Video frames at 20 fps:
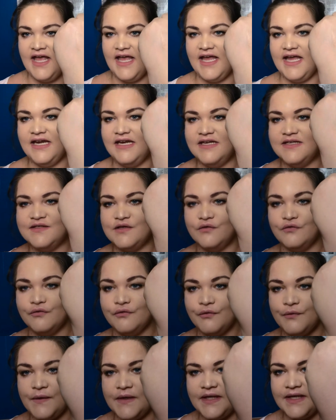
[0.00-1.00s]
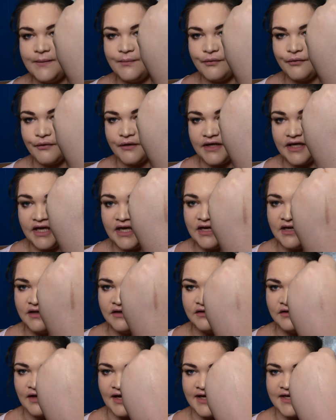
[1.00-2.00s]
It is really pretty,
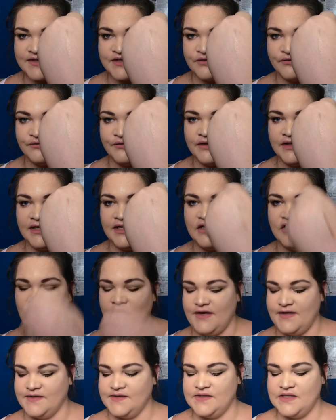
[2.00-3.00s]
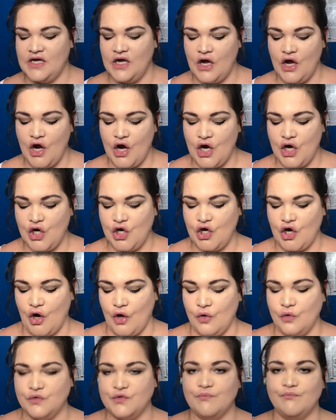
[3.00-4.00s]
like it's a really nice
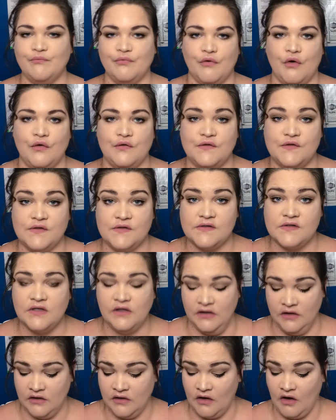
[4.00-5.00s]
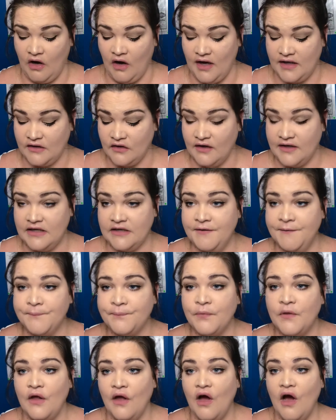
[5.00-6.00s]
gold bronze eyeliner.
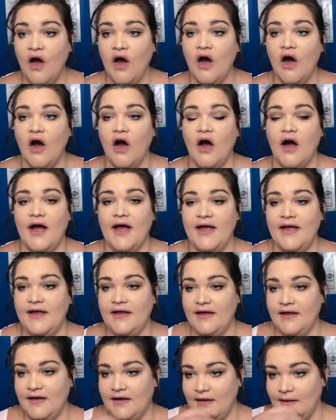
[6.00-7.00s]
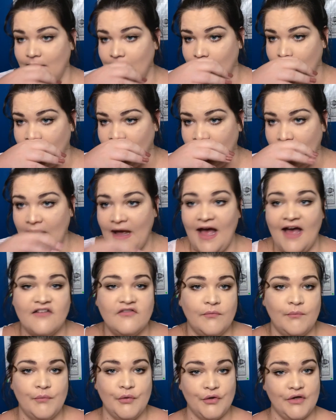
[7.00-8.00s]
I
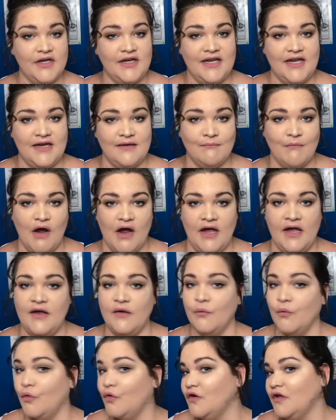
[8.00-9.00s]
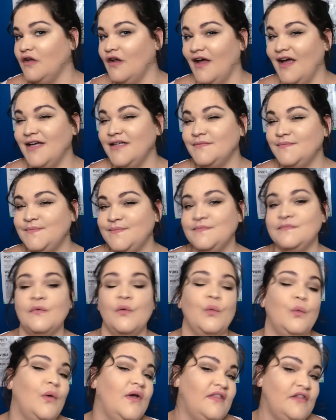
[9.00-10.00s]
have put it in my waterline,
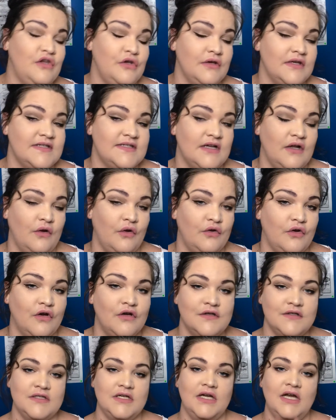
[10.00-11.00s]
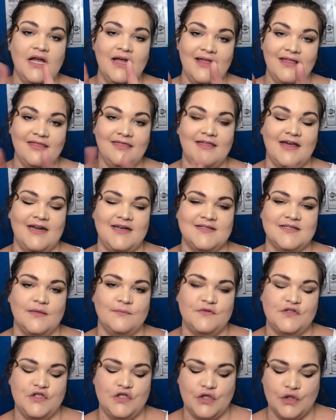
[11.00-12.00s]
whether you can tell or not, that is up
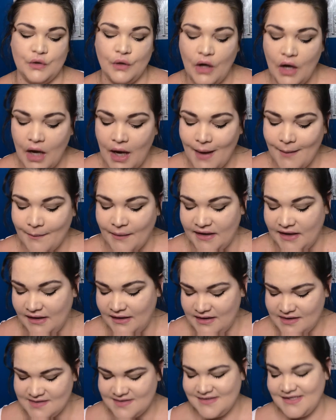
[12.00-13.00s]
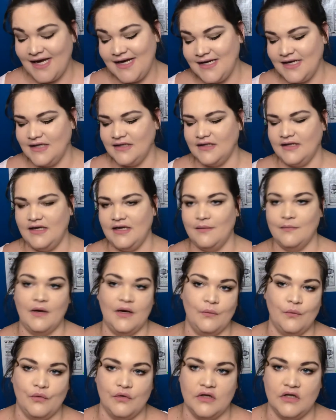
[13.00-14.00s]
to you, but it is technically in my
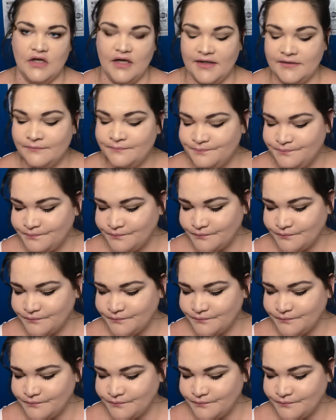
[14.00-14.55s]
waterline.